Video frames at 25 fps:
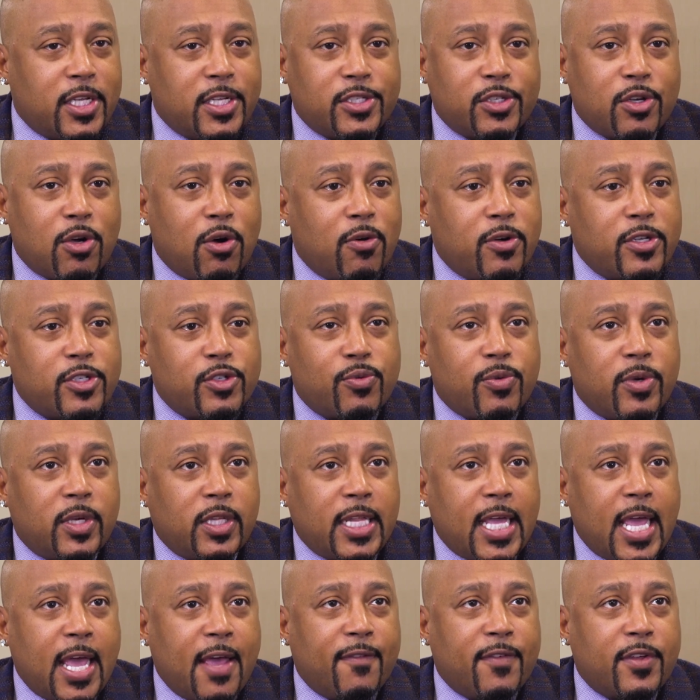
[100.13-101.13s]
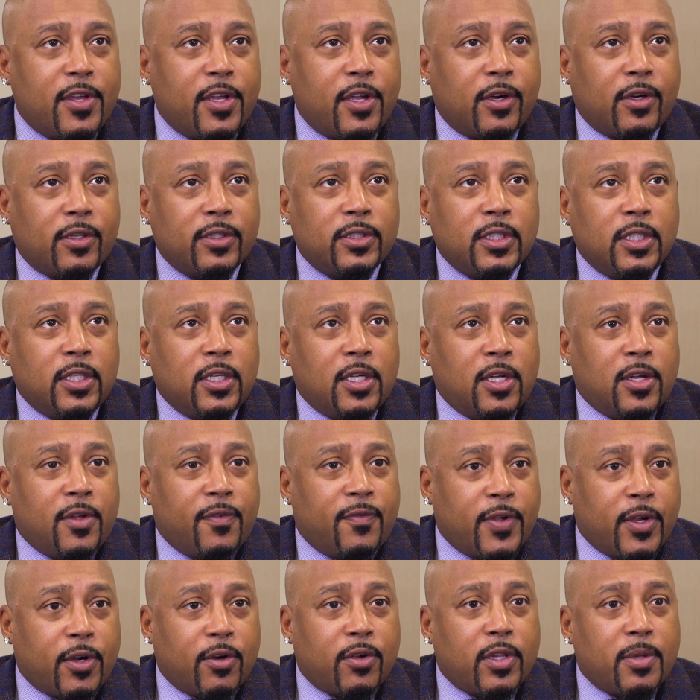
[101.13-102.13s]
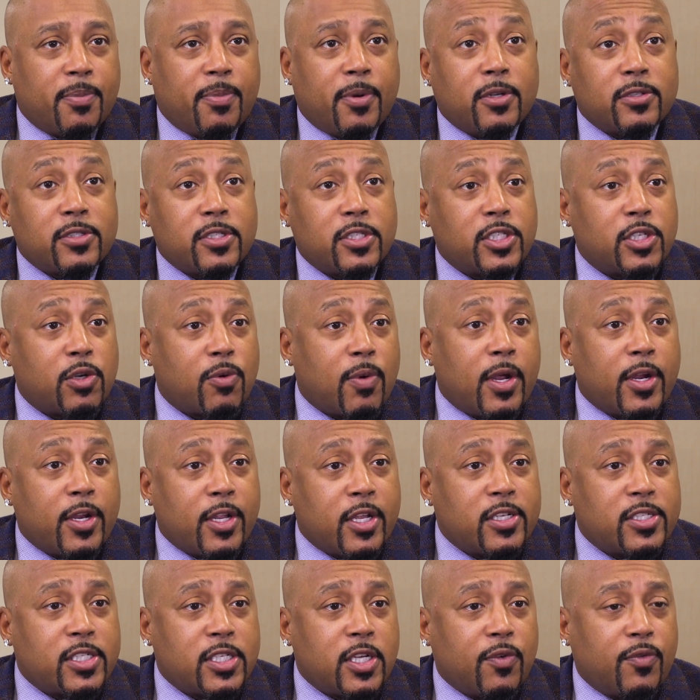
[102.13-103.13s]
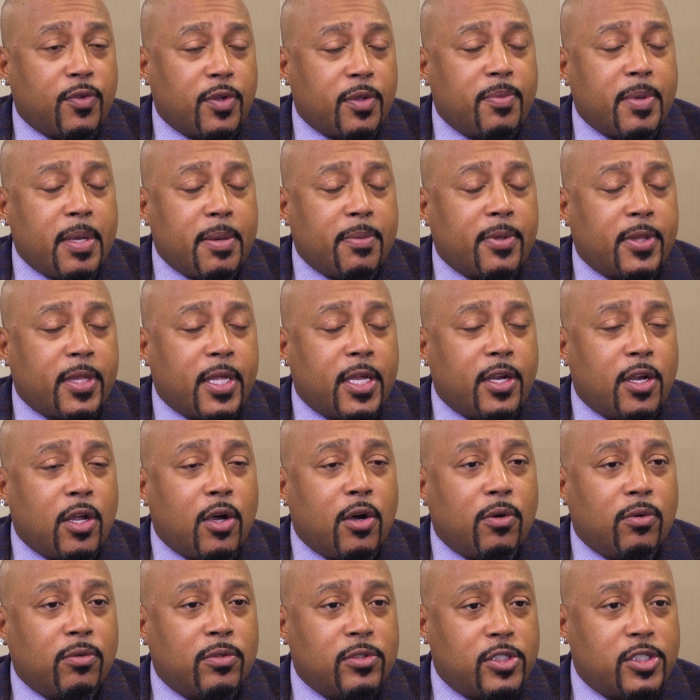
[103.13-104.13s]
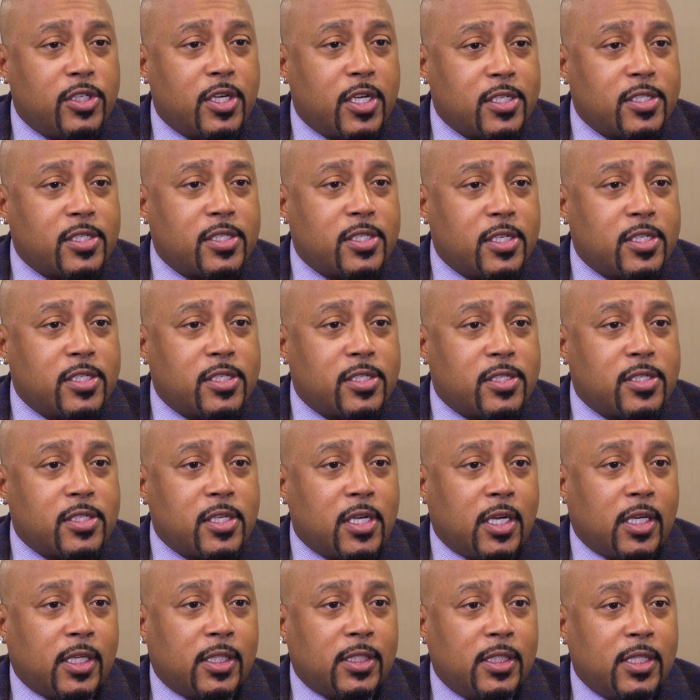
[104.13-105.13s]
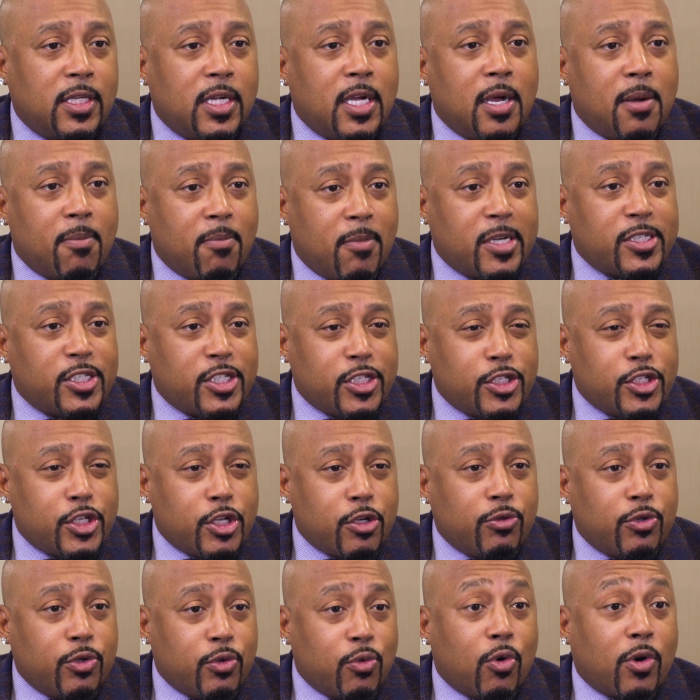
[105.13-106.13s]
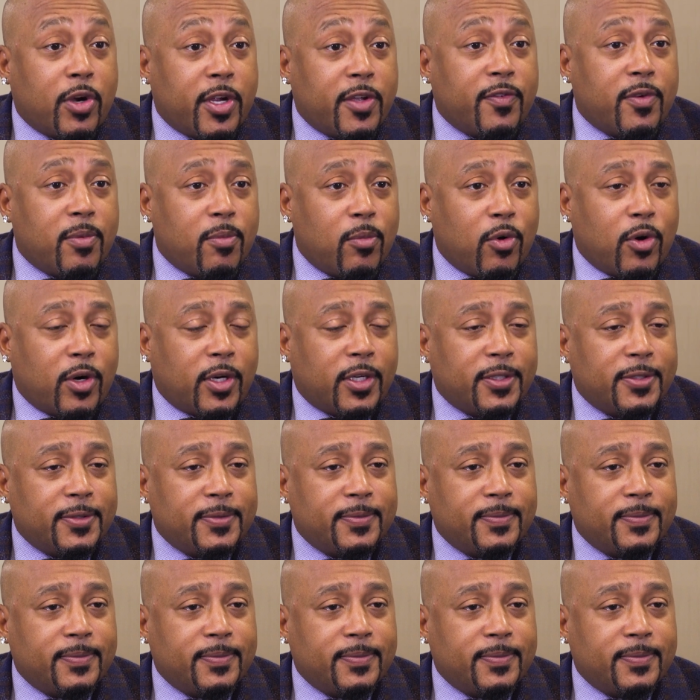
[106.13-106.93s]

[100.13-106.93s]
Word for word: It's always really having your finger on the pulse and surrounding yourself with people that know just as uh, much as you do or even more.